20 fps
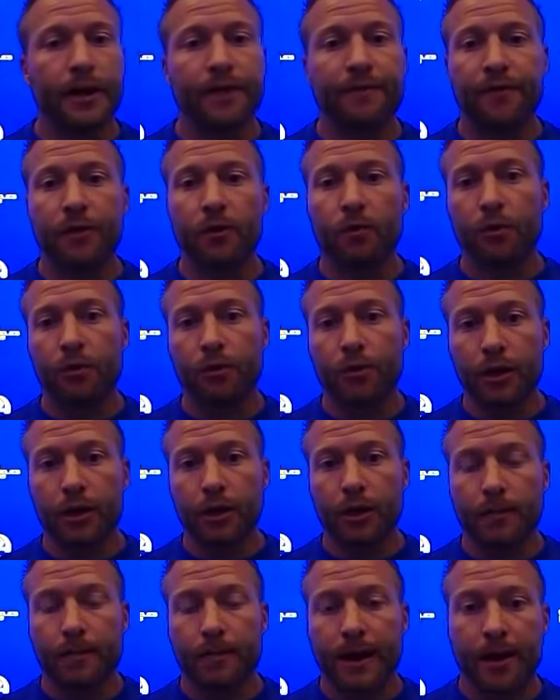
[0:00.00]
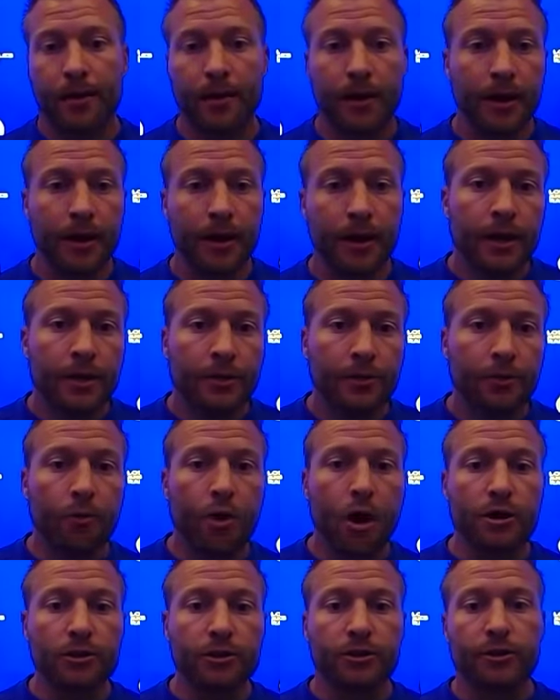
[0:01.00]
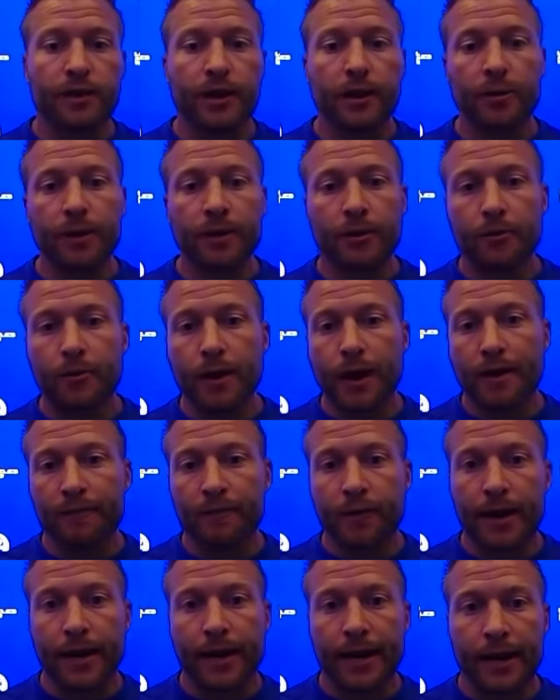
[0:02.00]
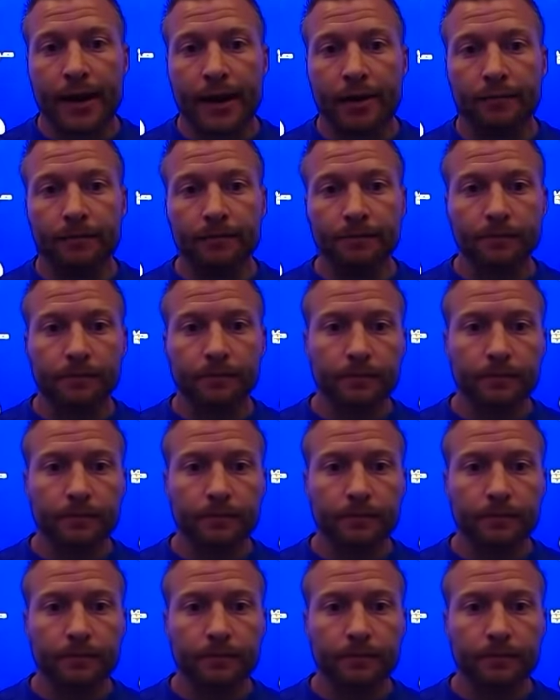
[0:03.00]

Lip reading: I feel really good about the roster that we do have right now.